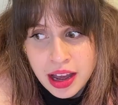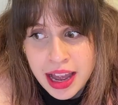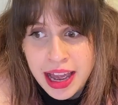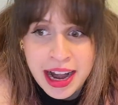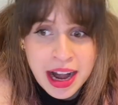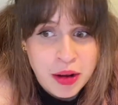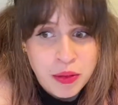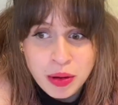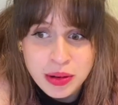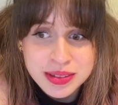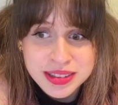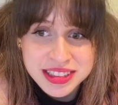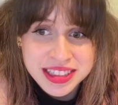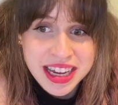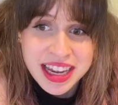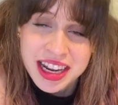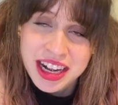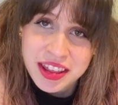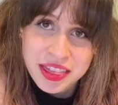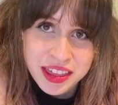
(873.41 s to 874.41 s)
and I won't say
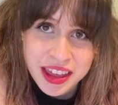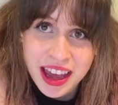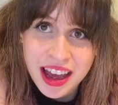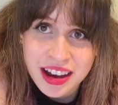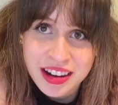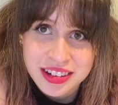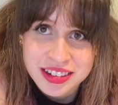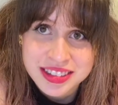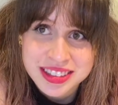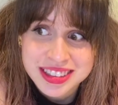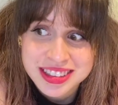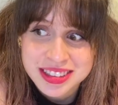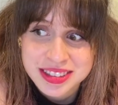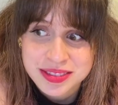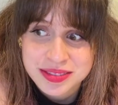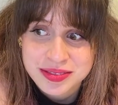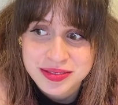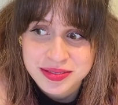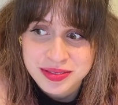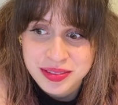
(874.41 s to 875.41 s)
anything else,
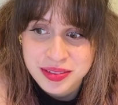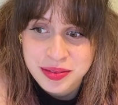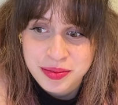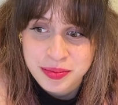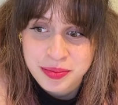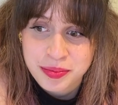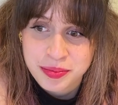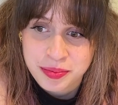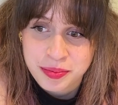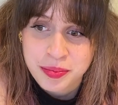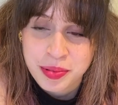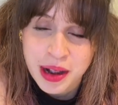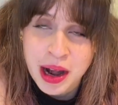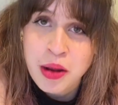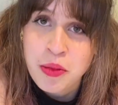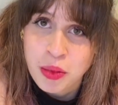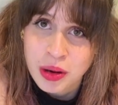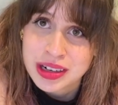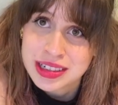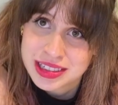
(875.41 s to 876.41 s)
but I
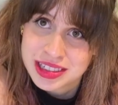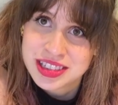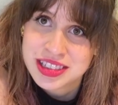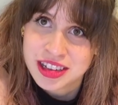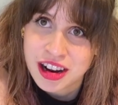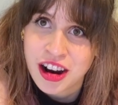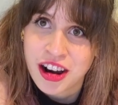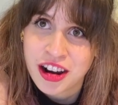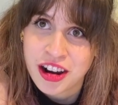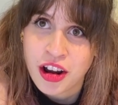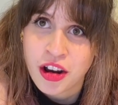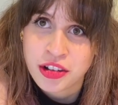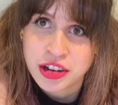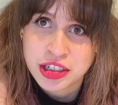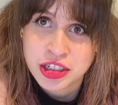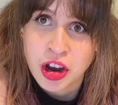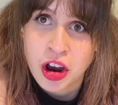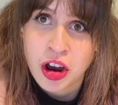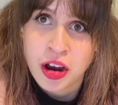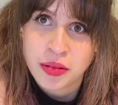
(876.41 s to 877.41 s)
want to start on the
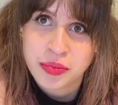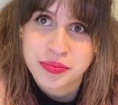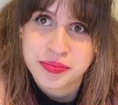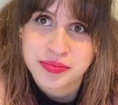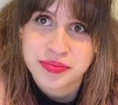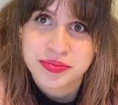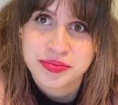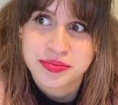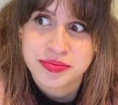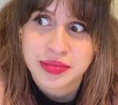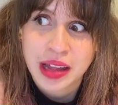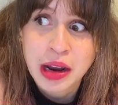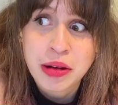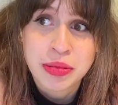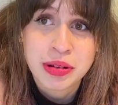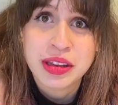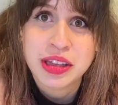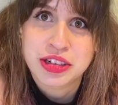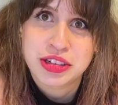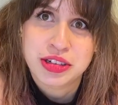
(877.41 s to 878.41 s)
top. I
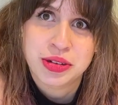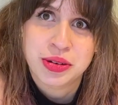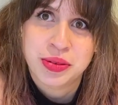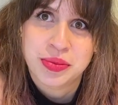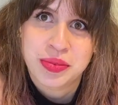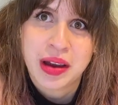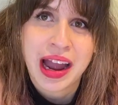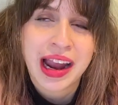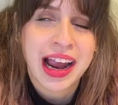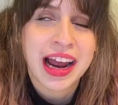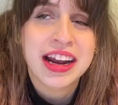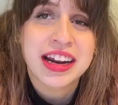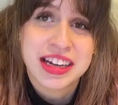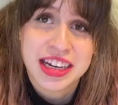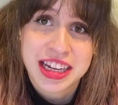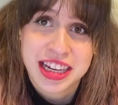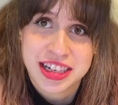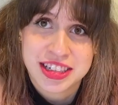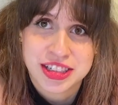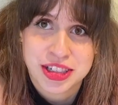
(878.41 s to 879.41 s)
really do. I kind of
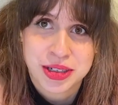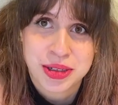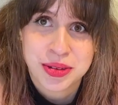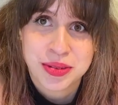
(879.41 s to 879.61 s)
need to.